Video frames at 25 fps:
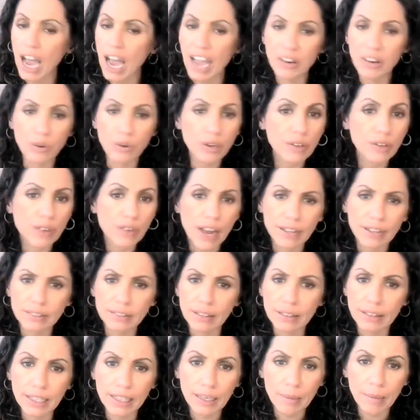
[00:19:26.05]
I don't even have to
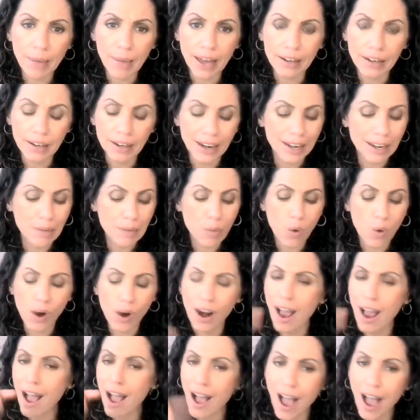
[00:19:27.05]
think about it anymore.
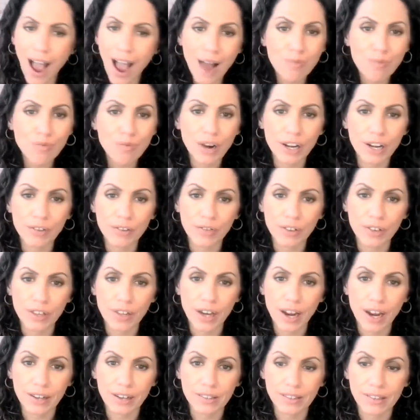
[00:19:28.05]
I'm ready for the
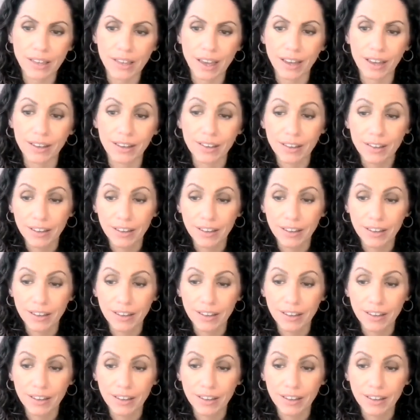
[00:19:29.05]
next thing.